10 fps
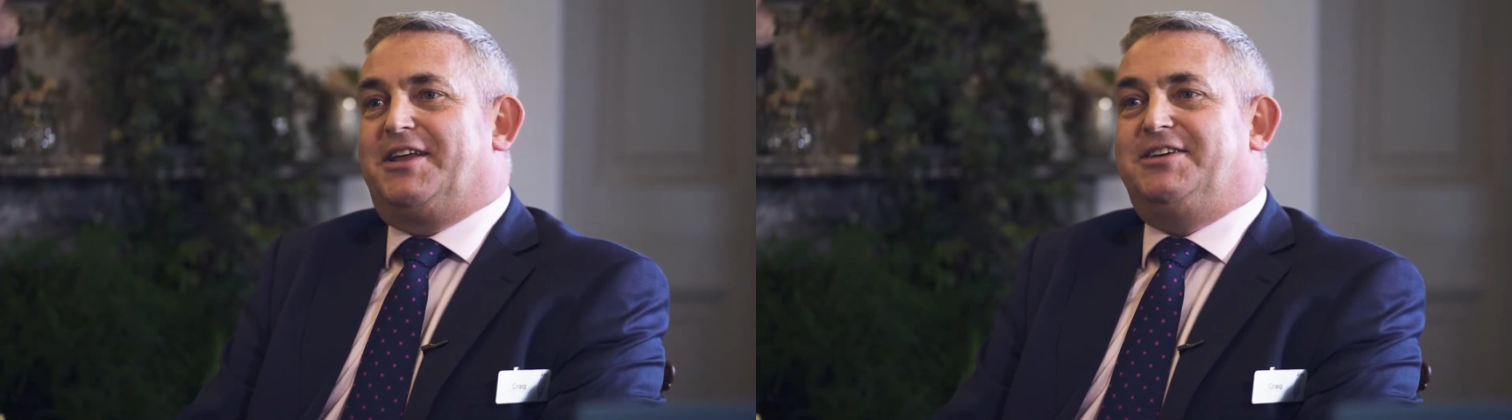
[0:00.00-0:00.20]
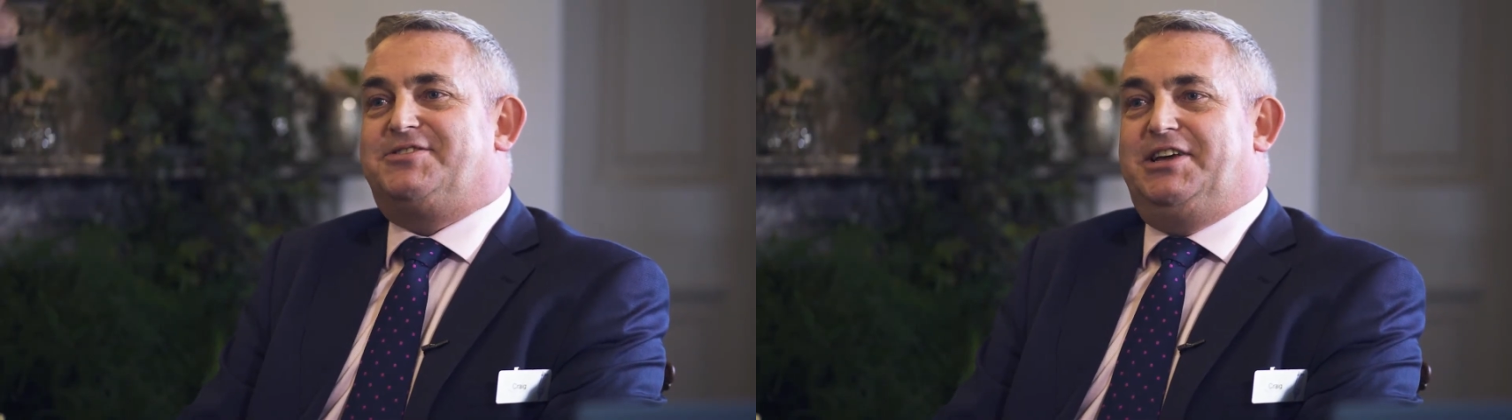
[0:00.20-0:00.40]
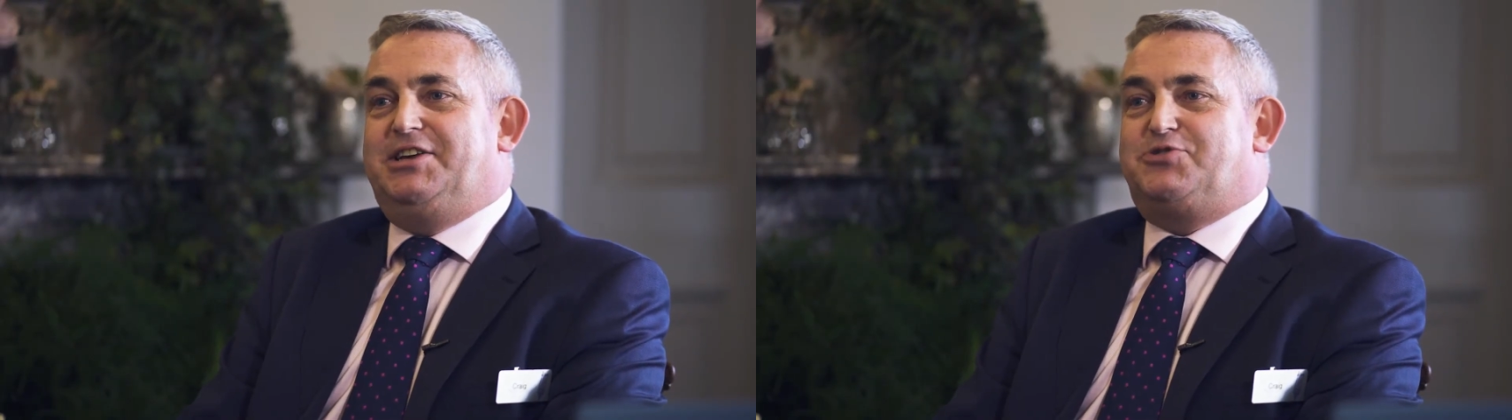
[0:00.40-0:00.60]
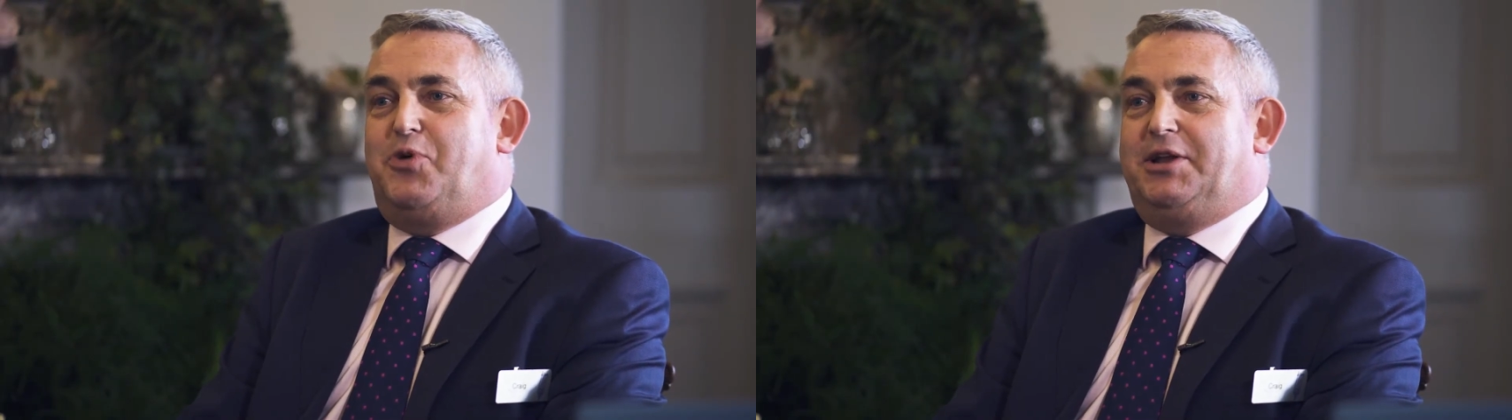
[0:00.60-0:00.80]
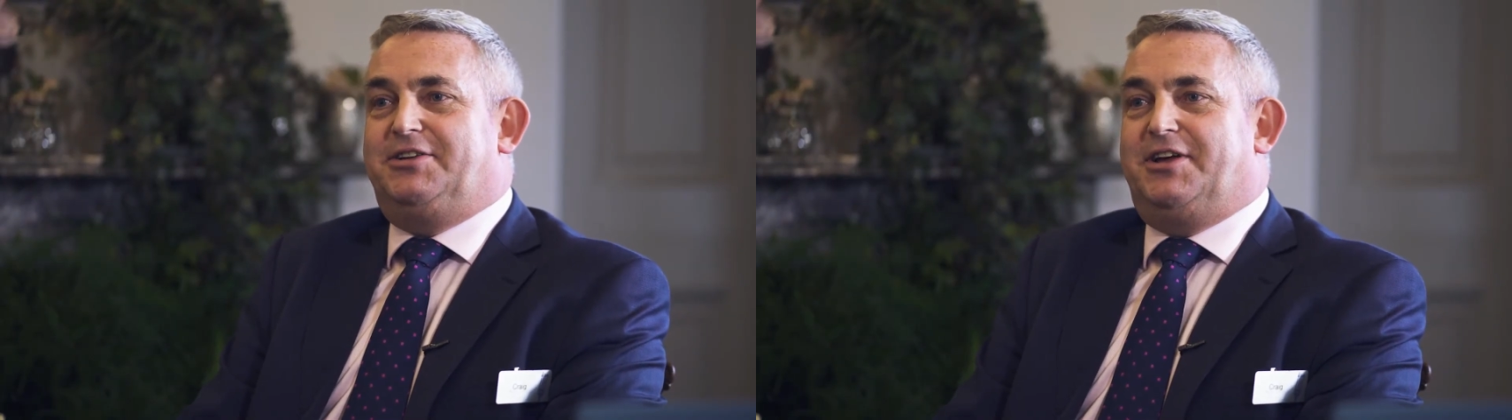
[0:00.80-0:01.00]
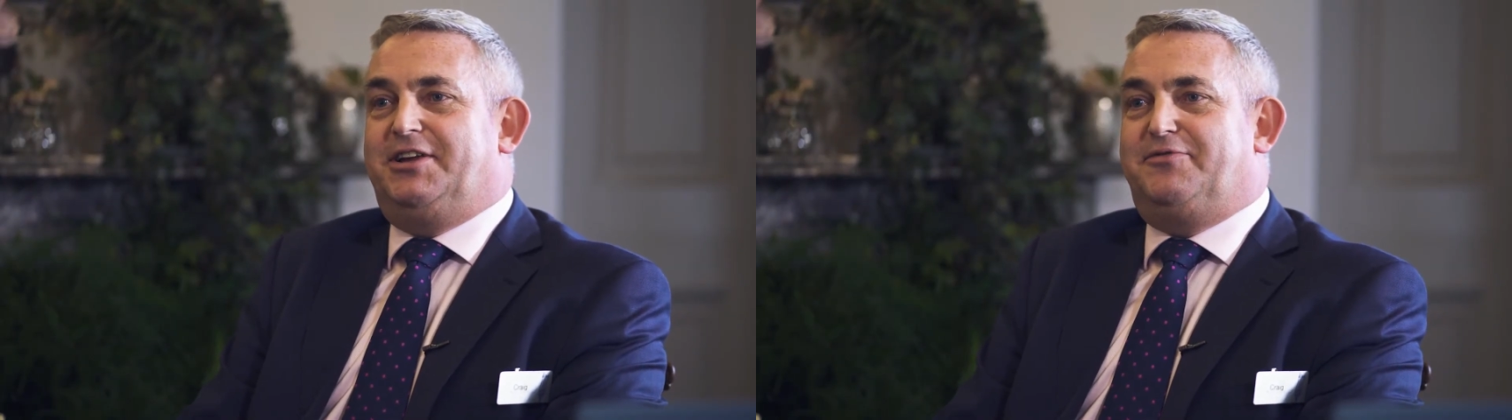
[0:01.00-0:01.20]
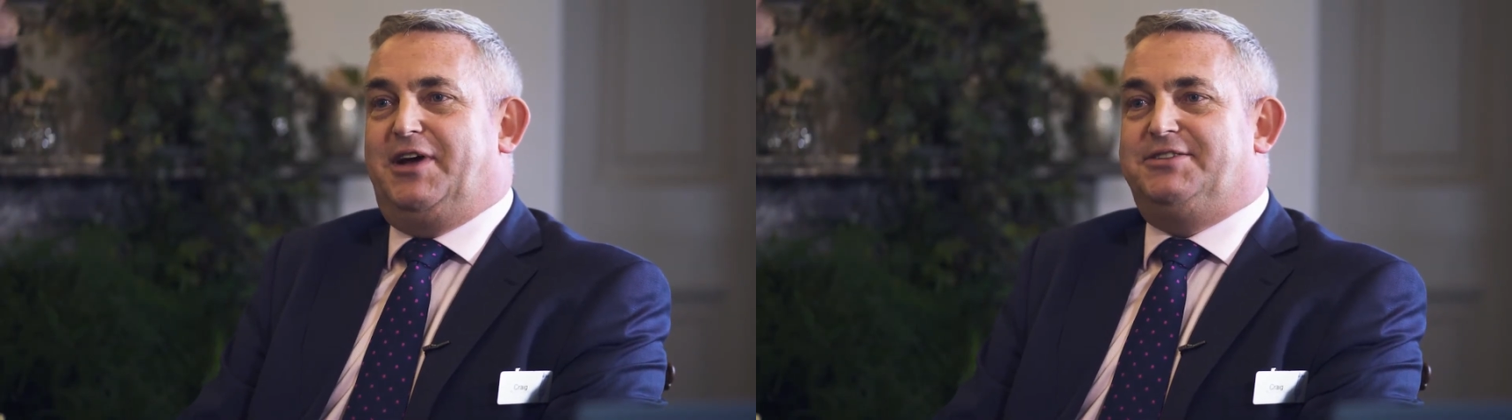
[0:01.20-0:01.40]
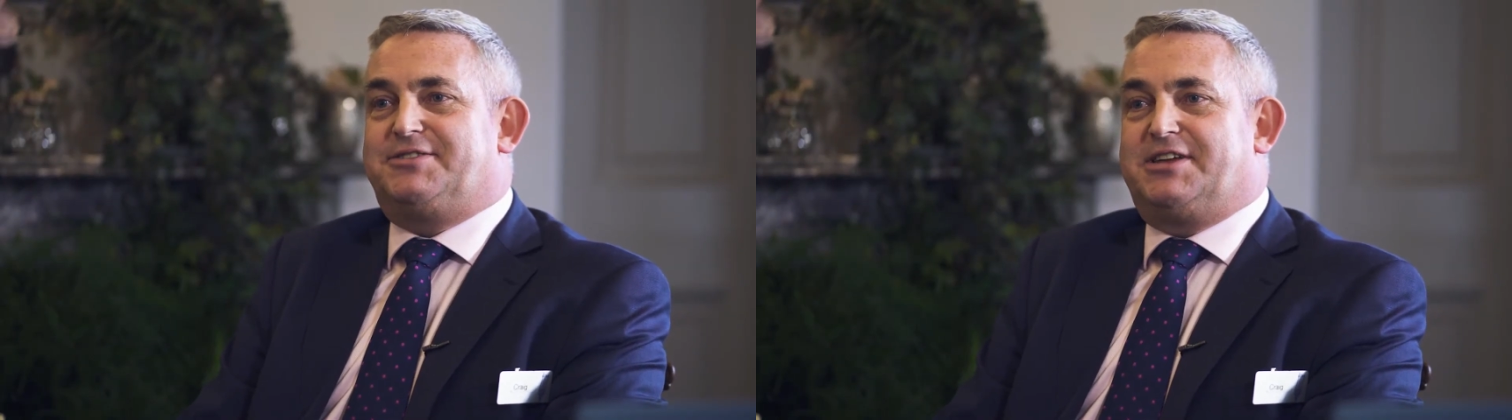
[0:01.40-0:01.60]
is that each wedding and
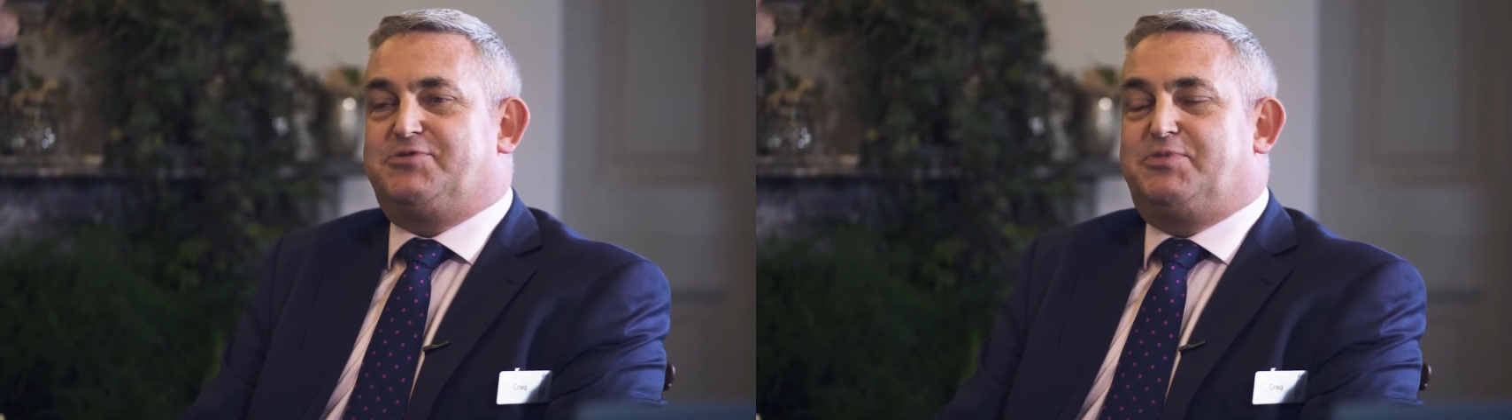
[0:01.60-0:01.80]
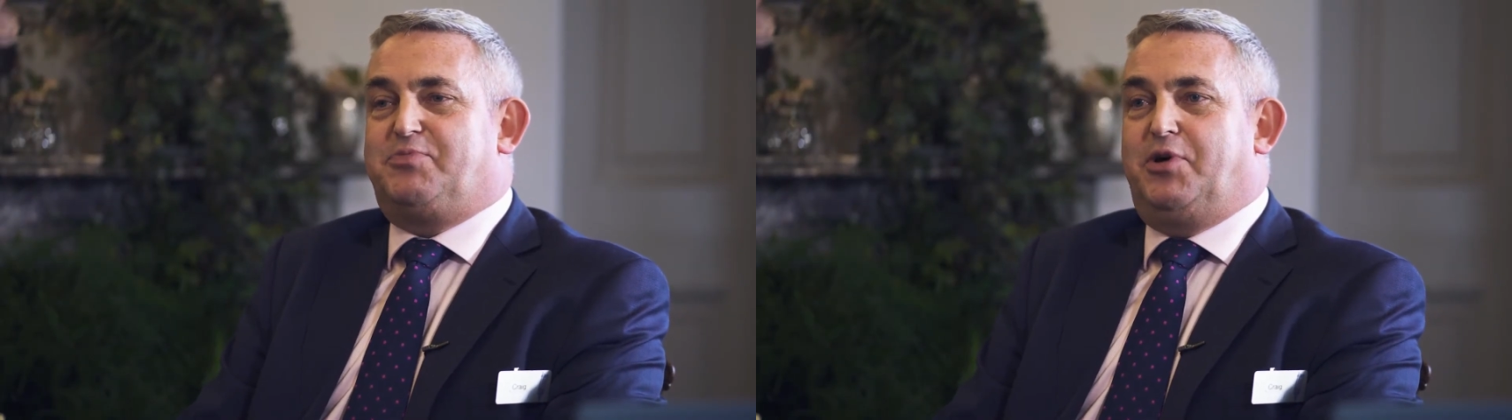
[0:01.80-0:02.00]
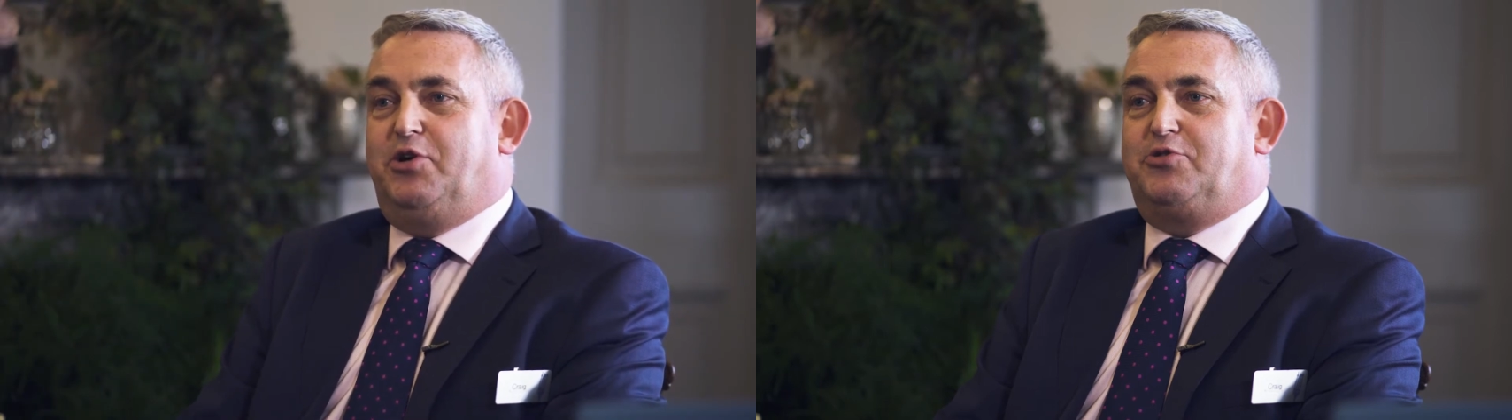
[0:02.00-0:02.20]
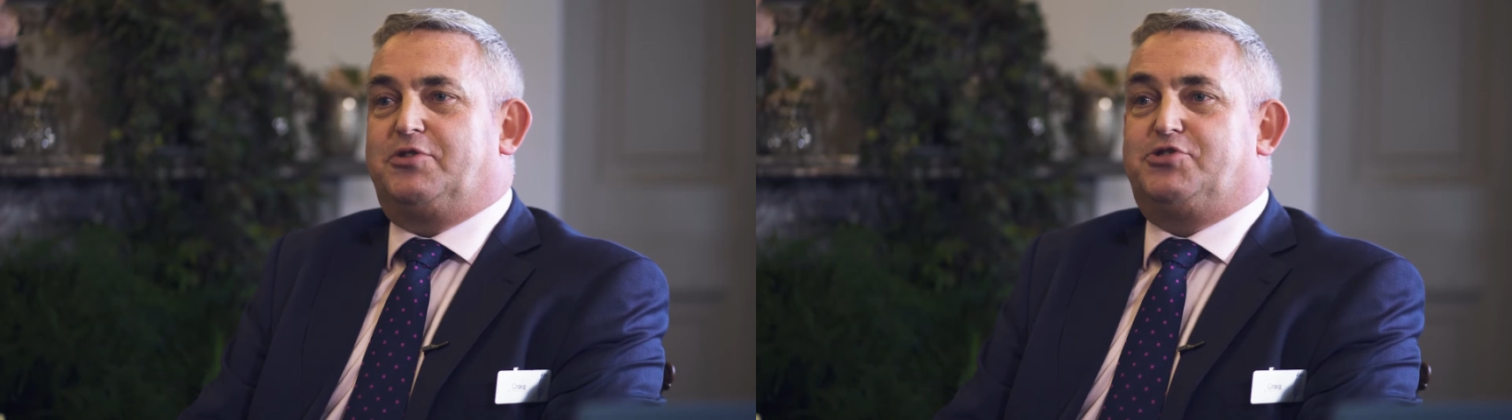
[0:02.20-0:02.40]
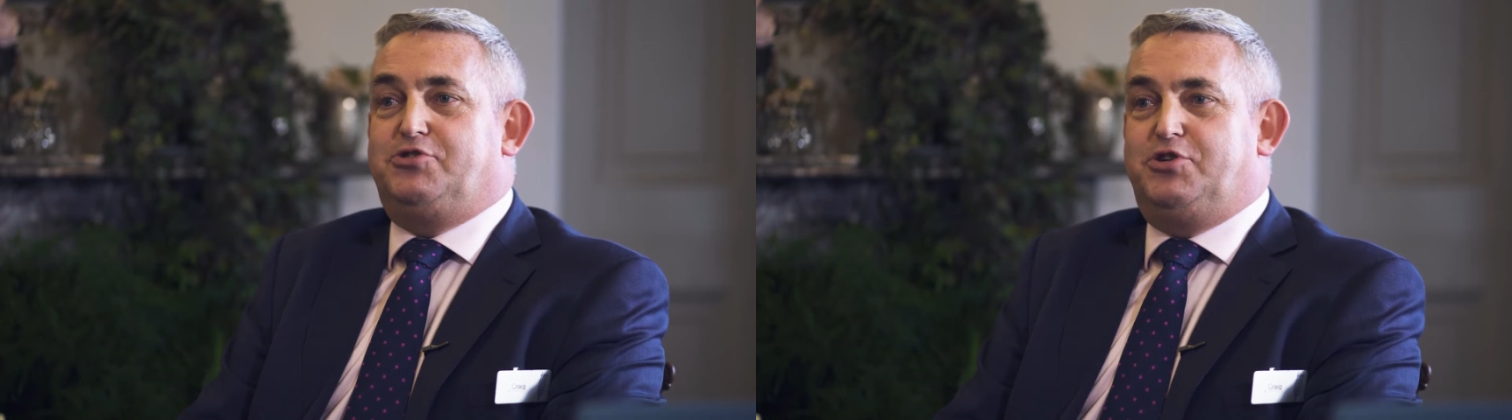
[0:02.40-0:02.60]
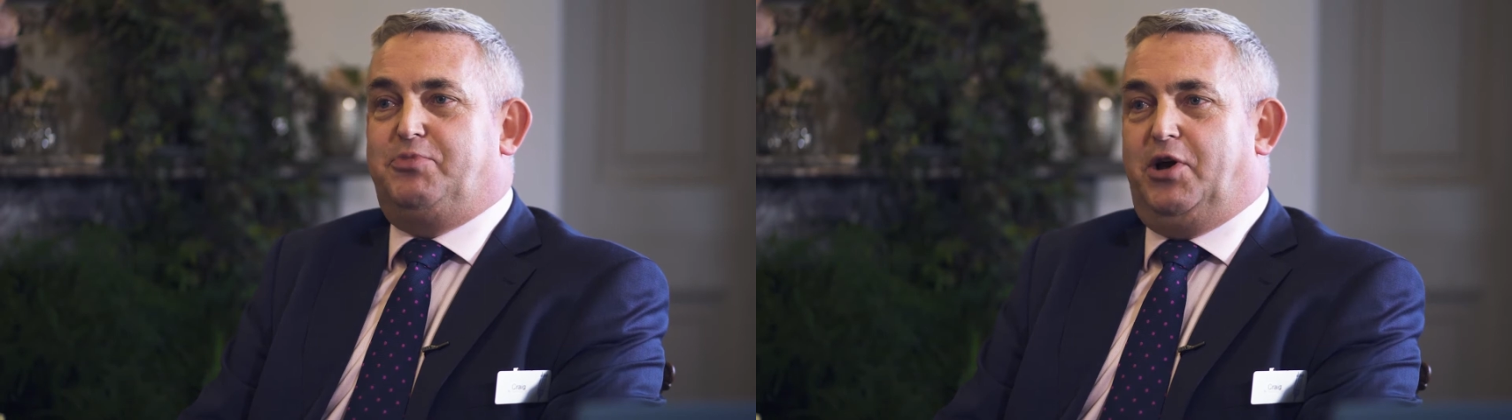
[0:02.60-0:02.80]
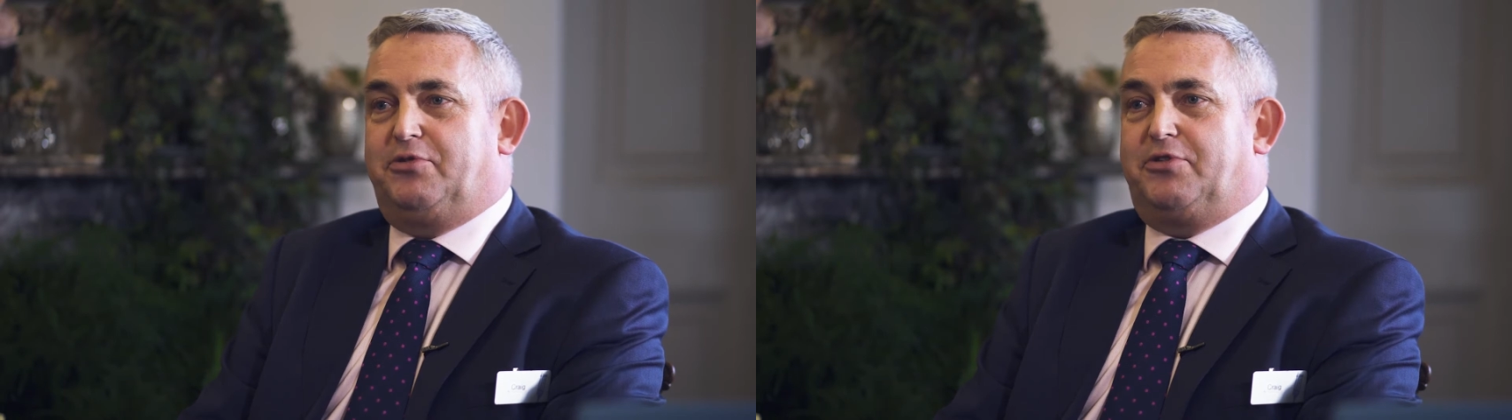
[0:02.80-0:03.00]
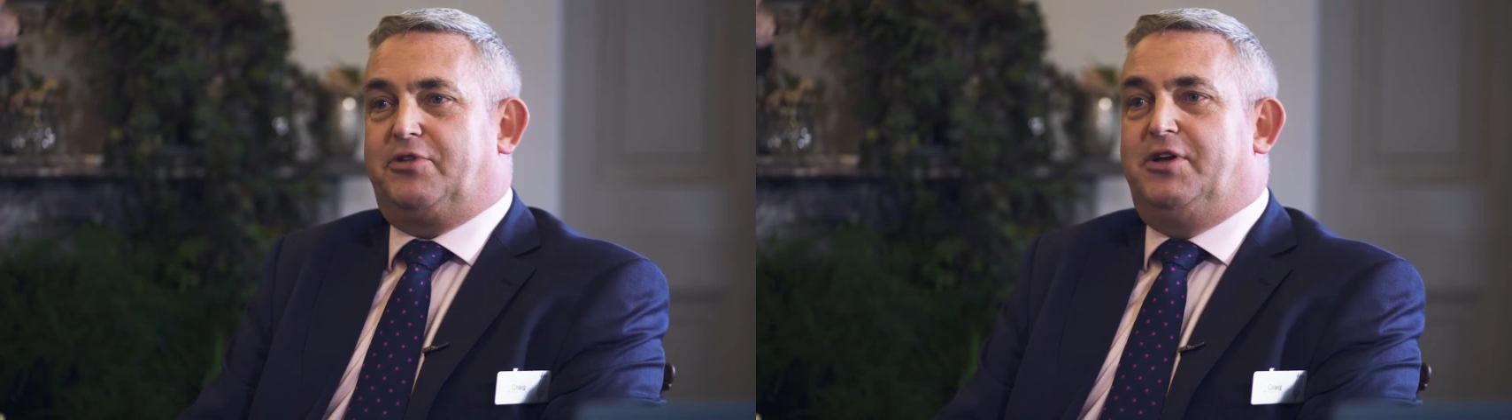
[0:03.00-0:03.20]
event is bespoke to you
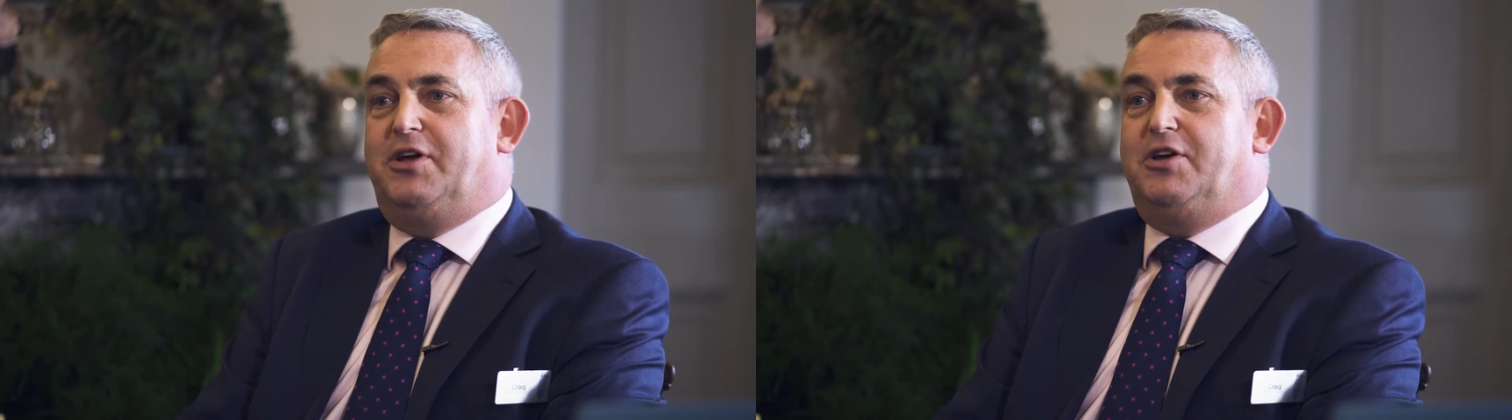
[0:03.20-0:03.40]
both,